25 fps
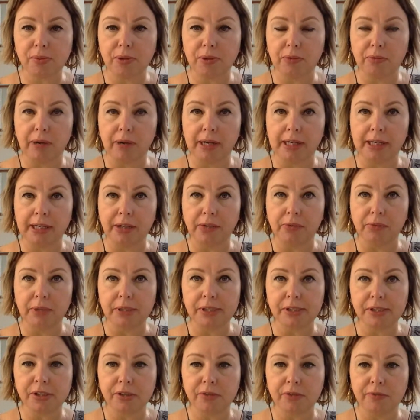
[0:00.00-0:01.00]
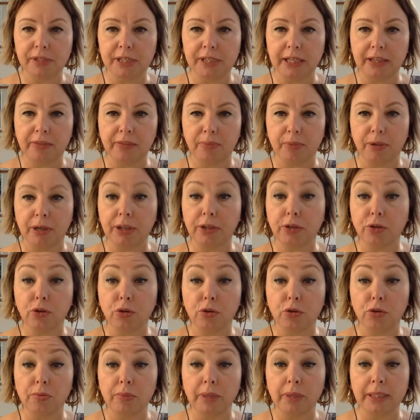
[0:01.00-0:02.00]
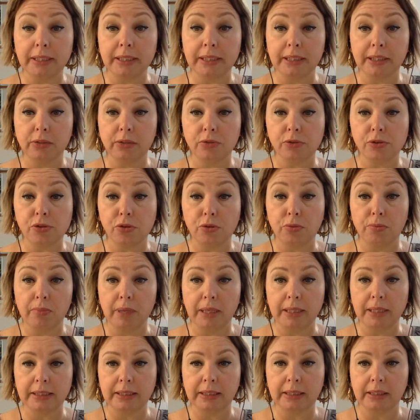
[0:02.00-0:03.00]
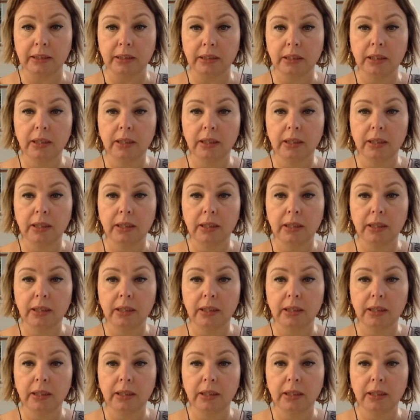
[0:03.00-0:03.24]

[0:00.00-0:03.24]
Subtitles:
we're running a risk of death by Google Meeting or Zoom Meeting,